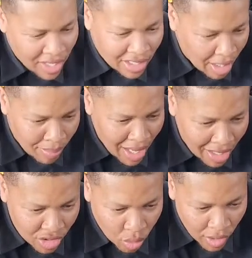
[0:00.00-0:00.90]
they make the
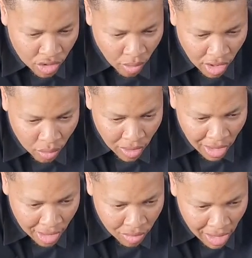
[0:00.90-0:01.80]
2023
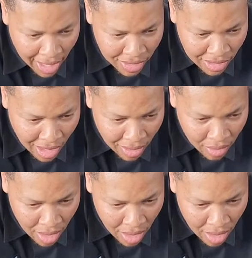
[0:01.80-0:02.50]
electric glide standard.